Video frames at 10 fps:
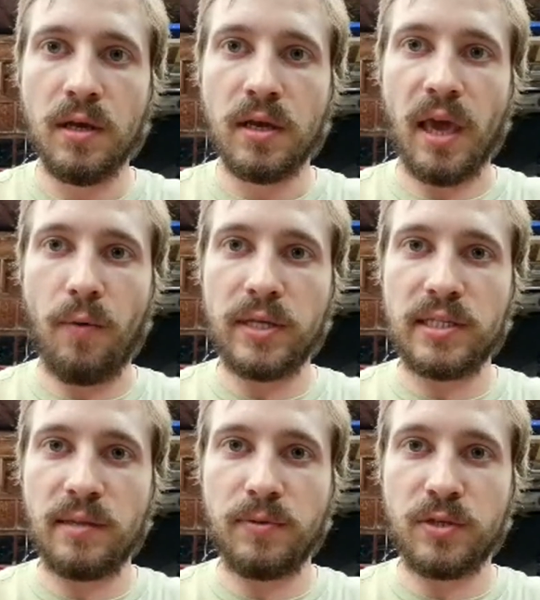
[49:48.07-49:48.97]
Can't
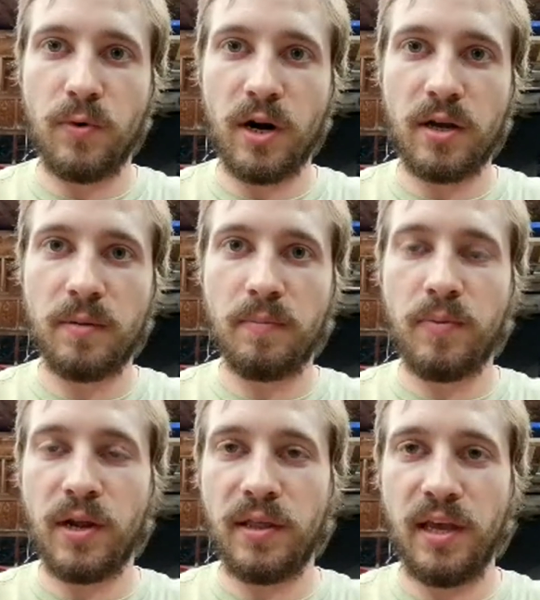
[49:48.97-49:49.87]
wait to see them with
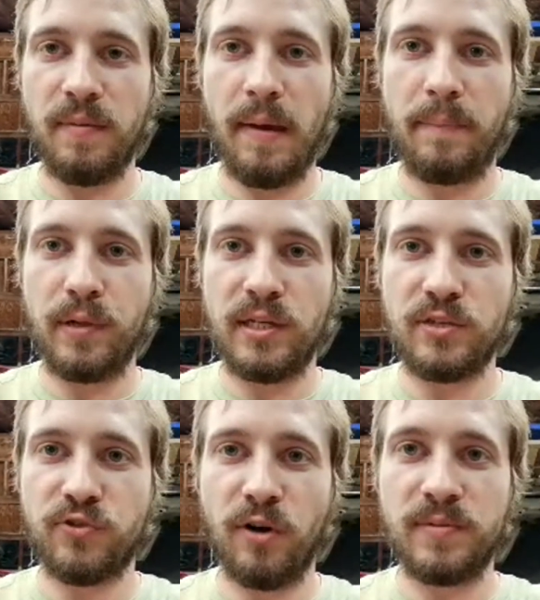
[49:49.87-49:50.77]
work. Put on the eBay
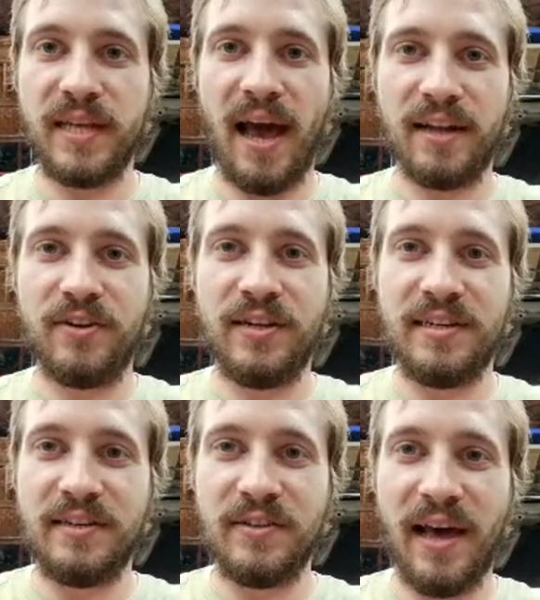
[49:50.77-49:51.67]
police strobes. Yeah, I do
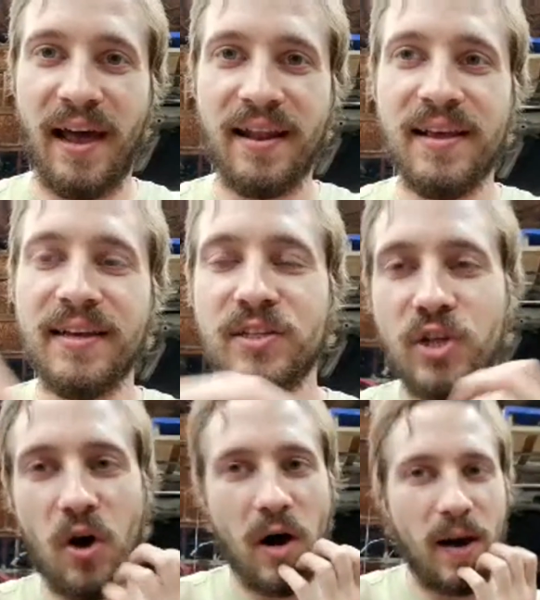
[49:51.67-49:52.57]
need to do that.
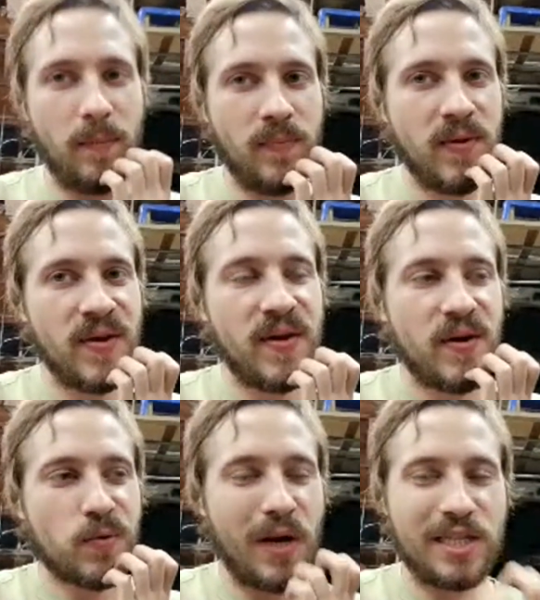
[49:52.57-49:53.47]
So
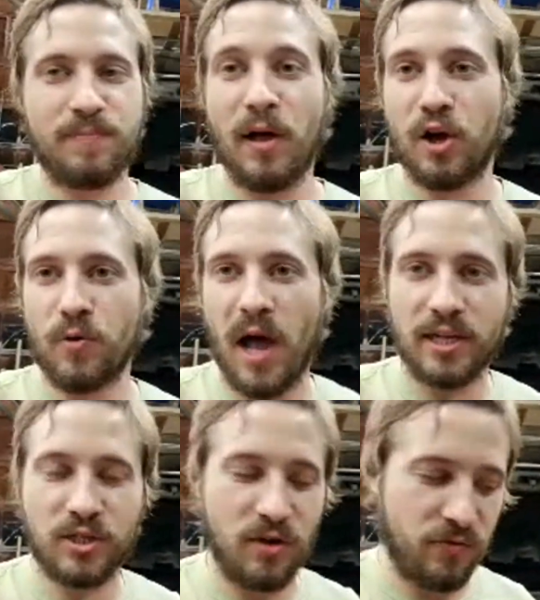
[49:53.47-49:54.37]
Rust Belt
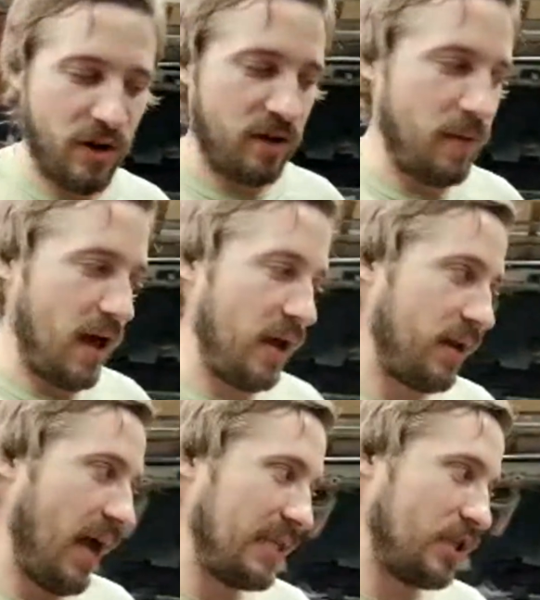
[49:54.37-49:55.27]
Garage, good friend of mine,
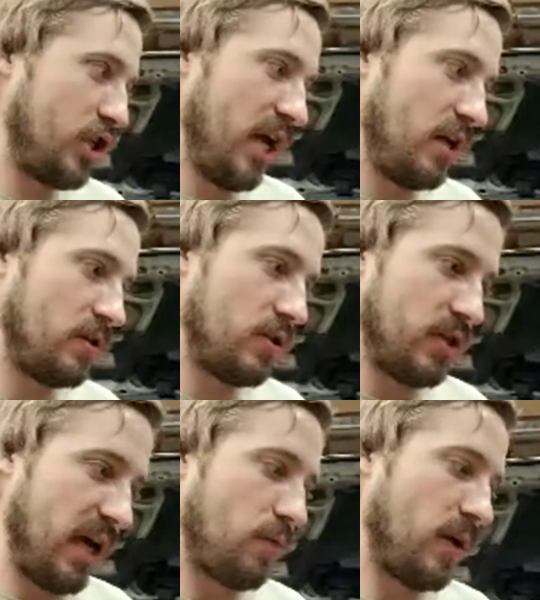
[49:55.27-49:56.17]
has a channel. So
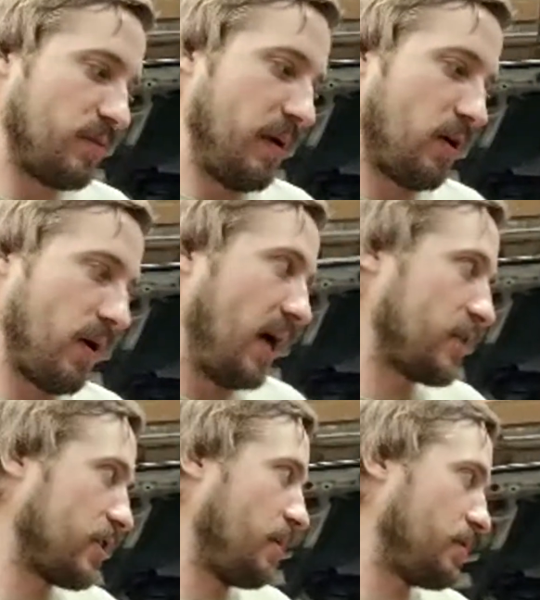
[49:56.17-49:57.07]
check out Rust Belt Garage.
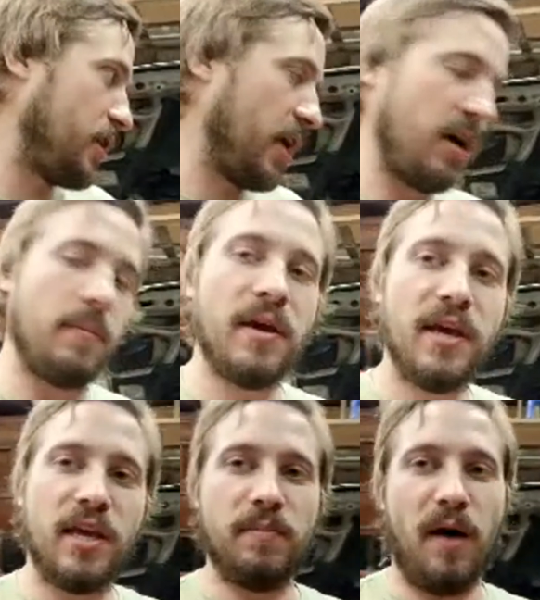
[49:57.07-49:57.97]
His name is Jacob.
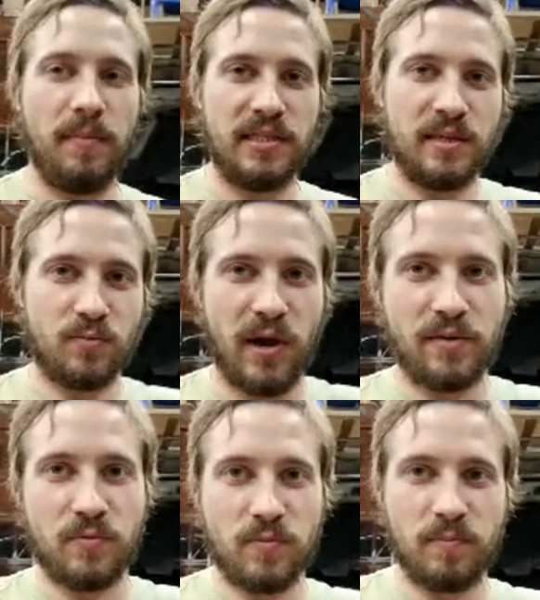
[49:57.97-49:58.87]
He bought me some red
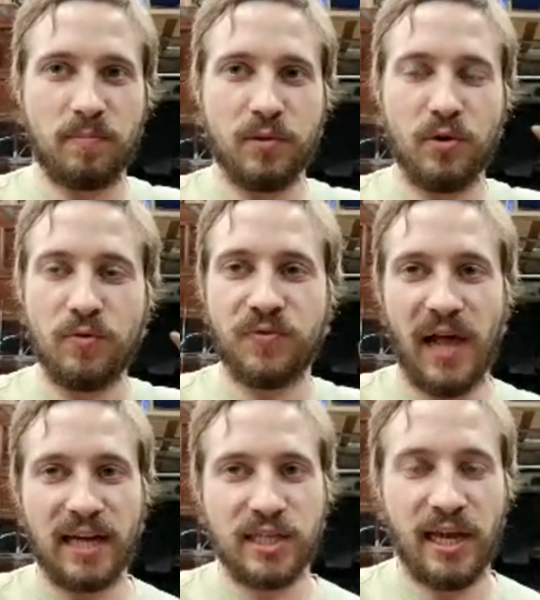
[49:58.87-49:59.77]
and blue
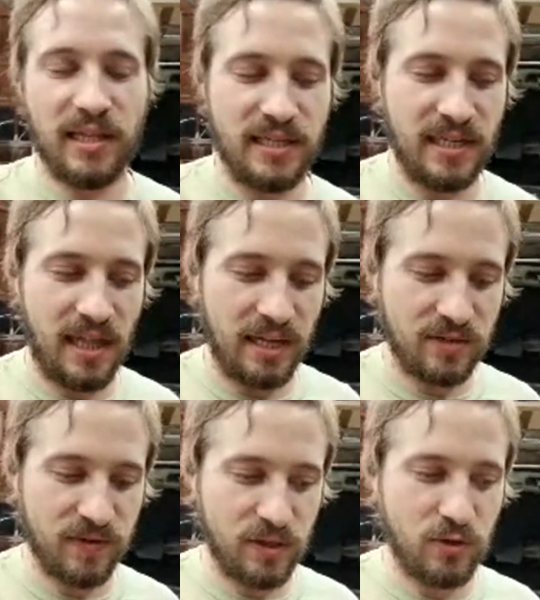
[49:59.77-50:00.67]
flashing LED
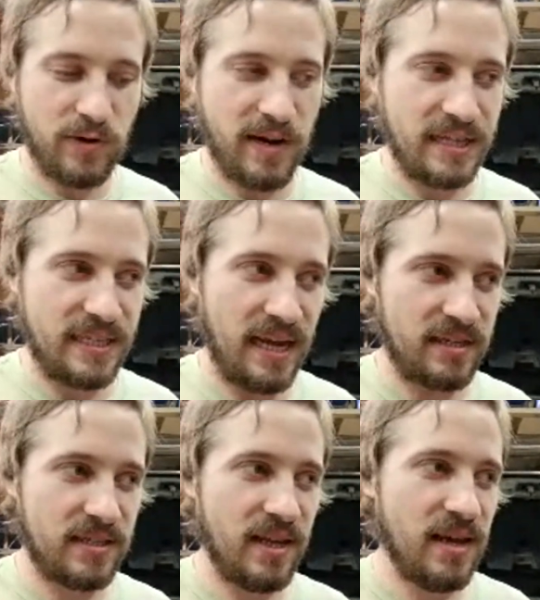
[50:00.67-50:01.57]
lights for the
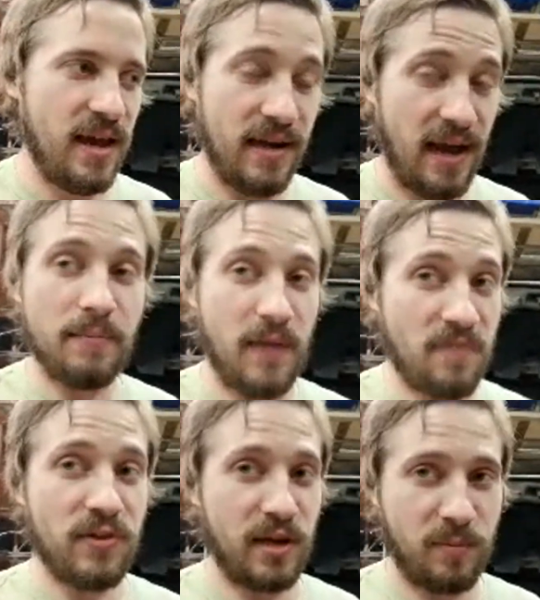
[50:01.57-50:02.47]
200SX. And I am
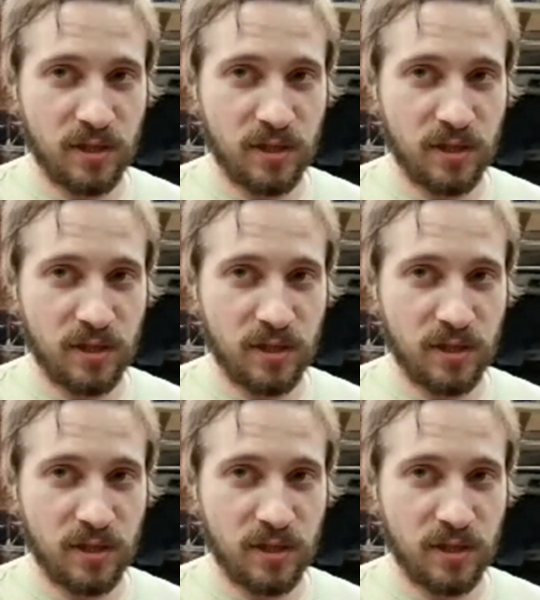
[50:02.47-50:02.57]
definitely going to put